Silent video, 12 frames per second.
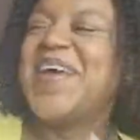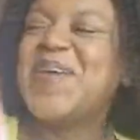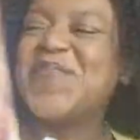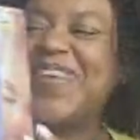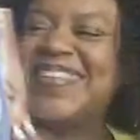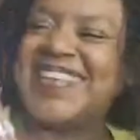
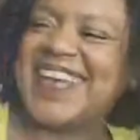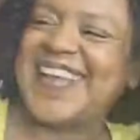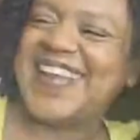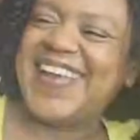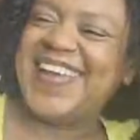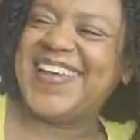
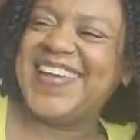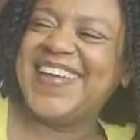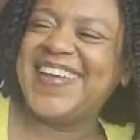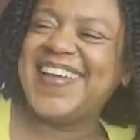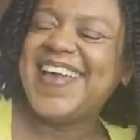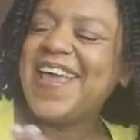
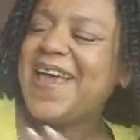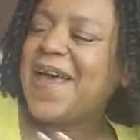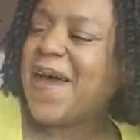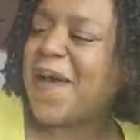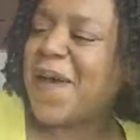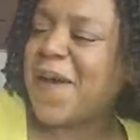basically.
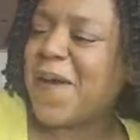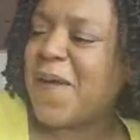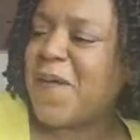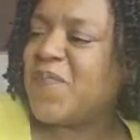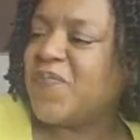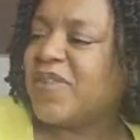
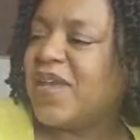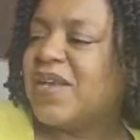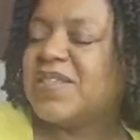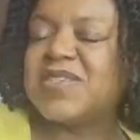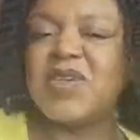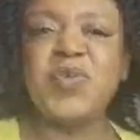Um,
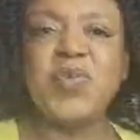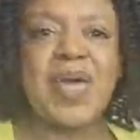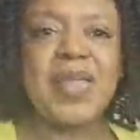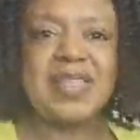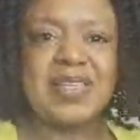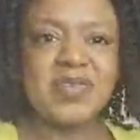so you wear
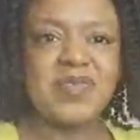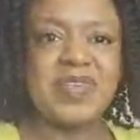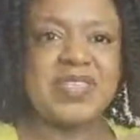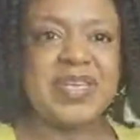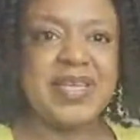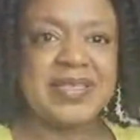these
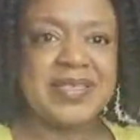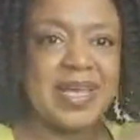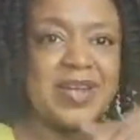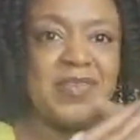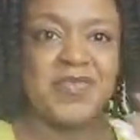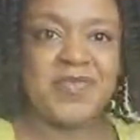obviously inside
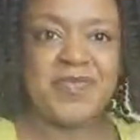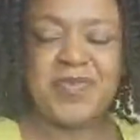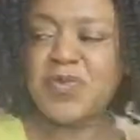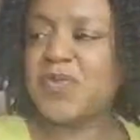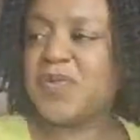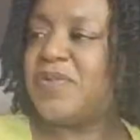of
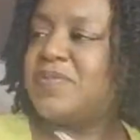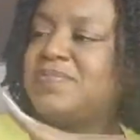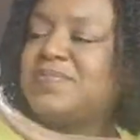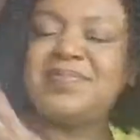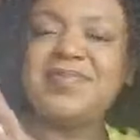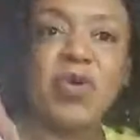your
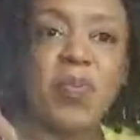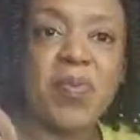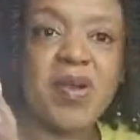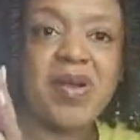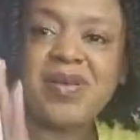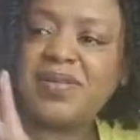your
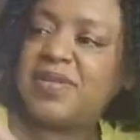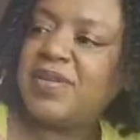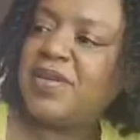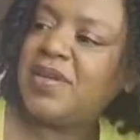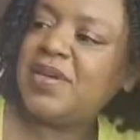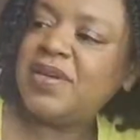bra,
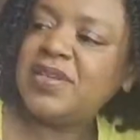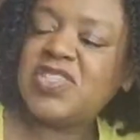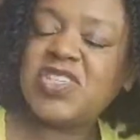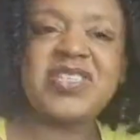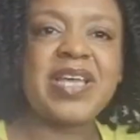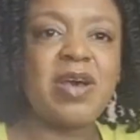just
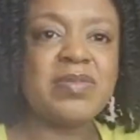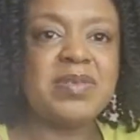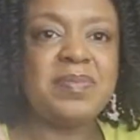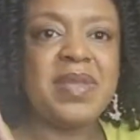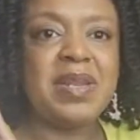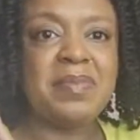to help to
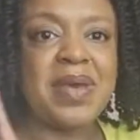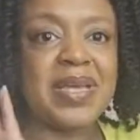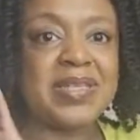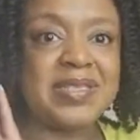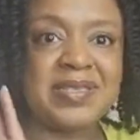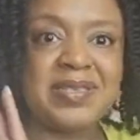minimize